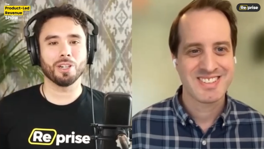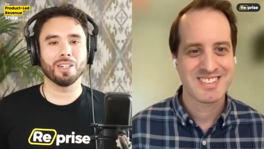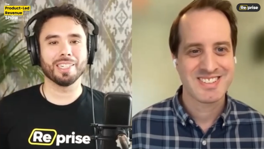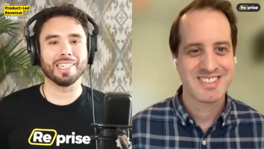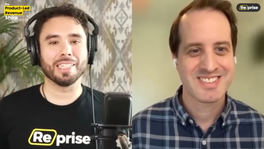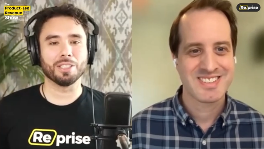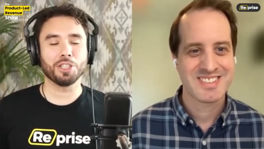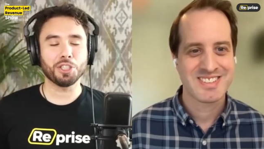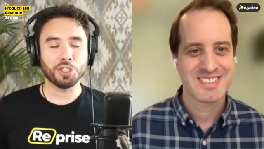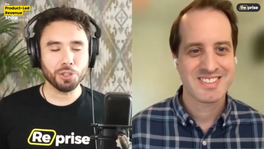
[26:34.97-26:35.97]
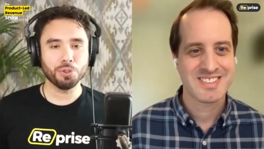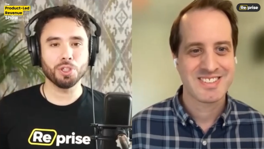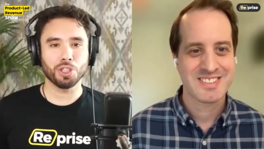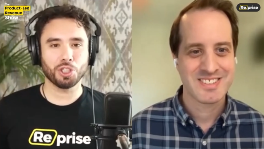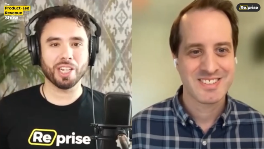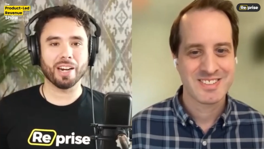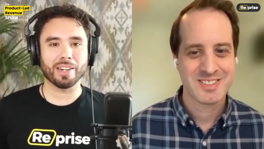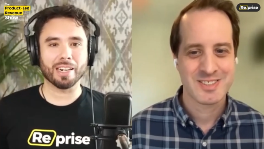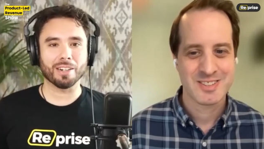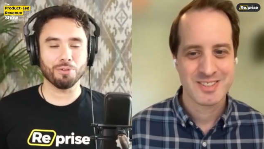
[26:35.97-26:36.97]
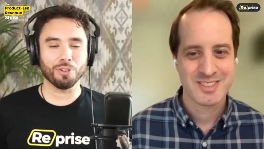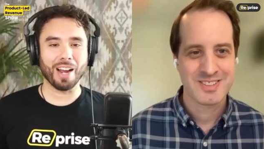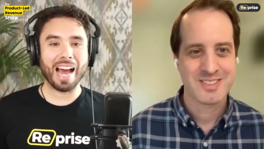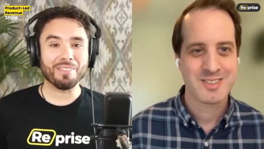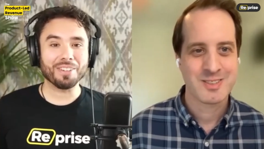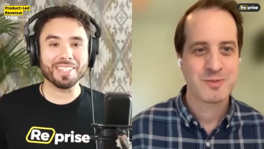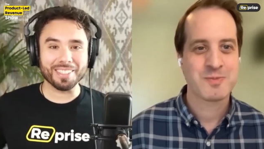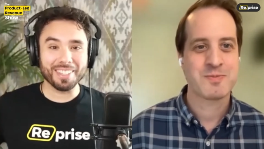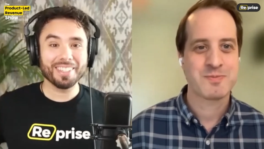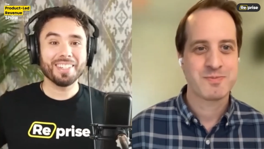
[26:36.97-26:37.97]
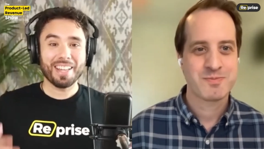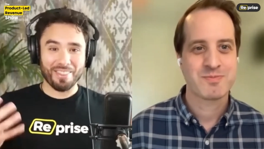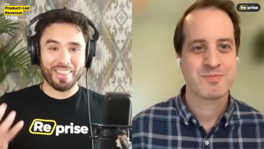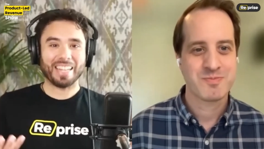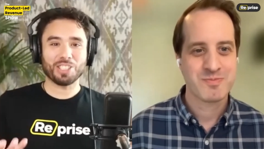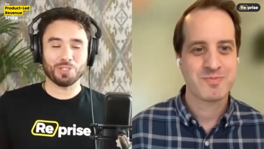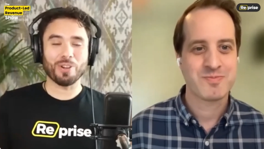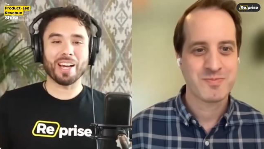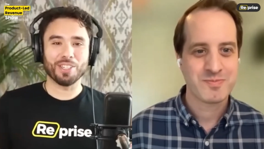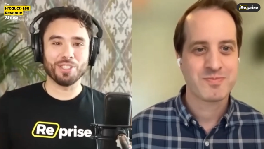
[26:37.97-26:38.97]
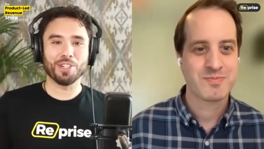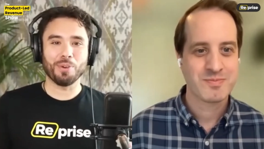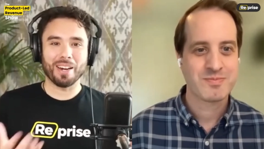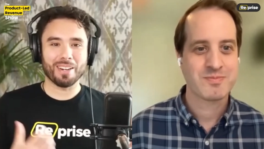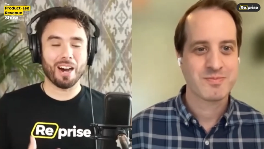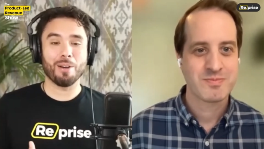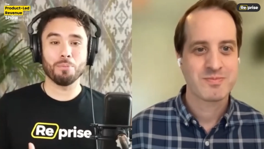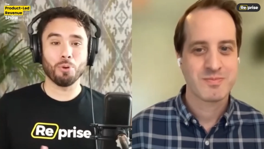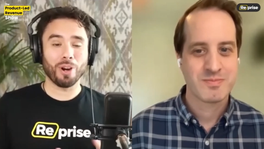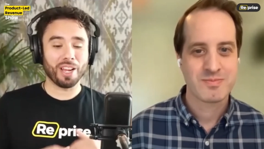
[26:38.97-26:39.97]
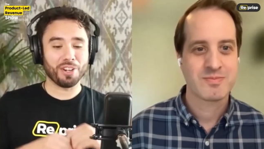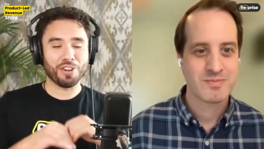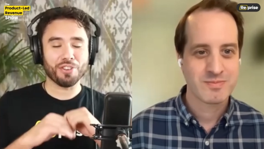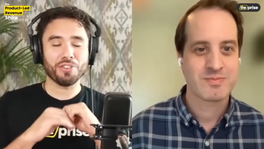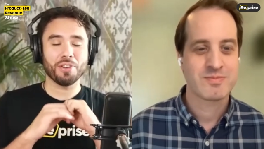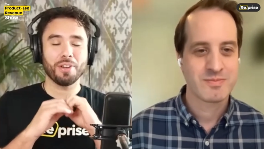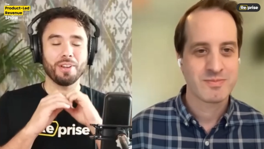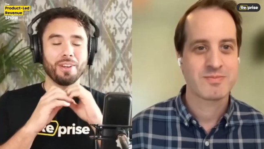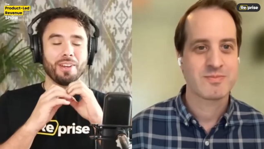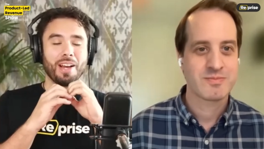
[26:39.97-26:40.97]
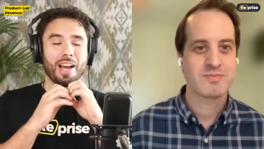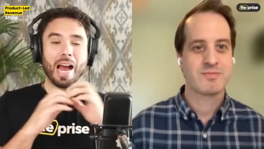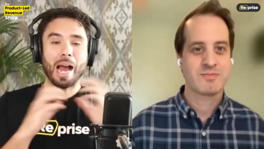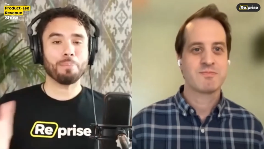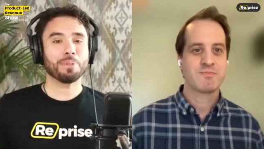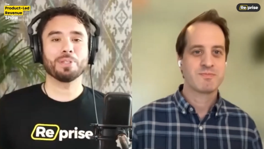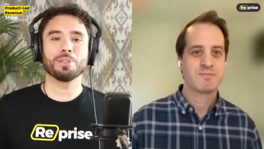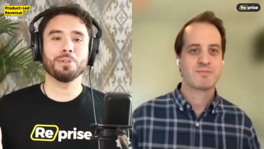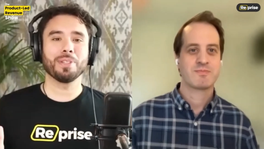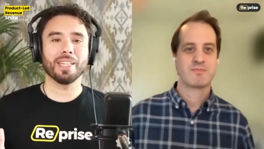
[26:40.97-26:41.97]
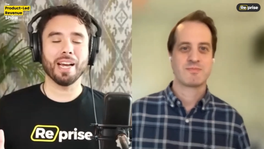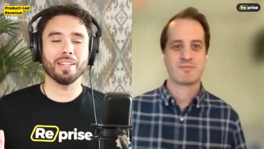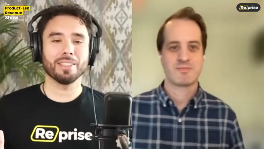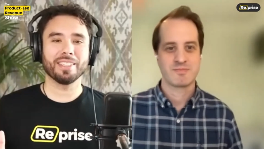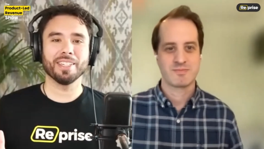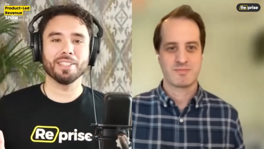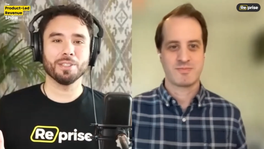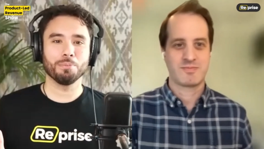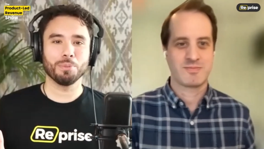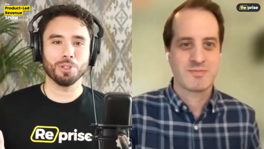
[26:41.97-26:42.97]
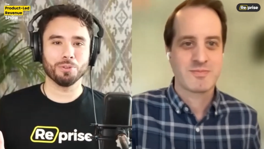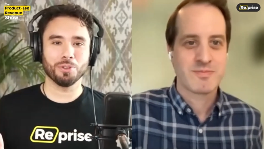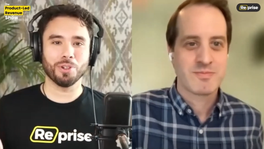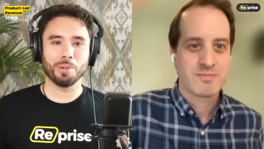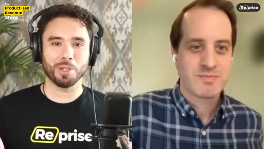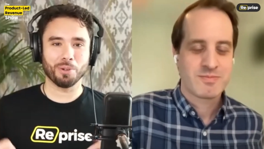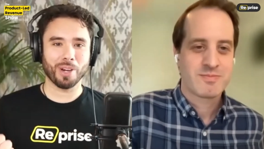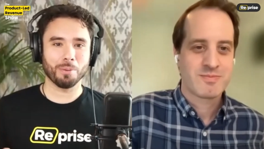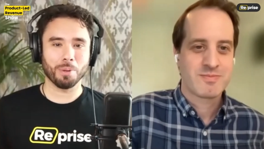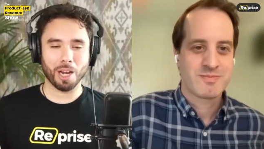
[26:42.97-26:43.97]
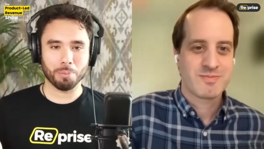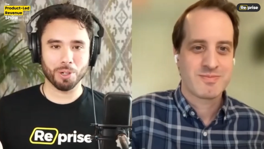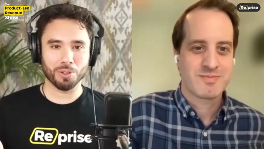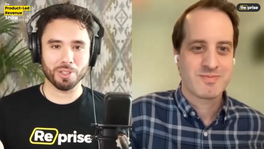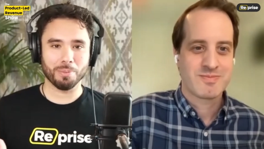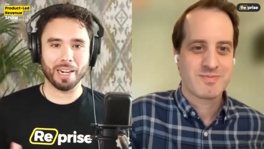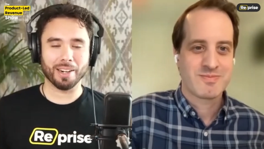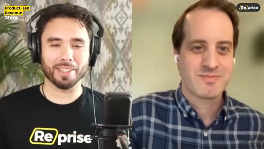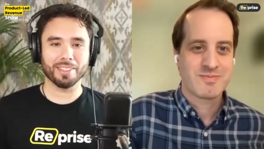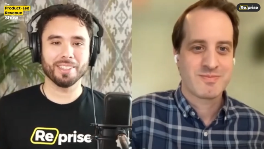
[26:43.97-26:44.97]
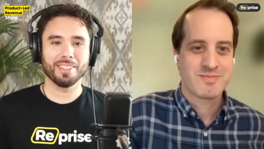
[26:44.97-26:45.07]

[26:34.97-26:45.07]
Speaker 1: a huge shout out for having that strategy around onboarding just absolutely elegant and beautiful. I'm going to write a blog post about it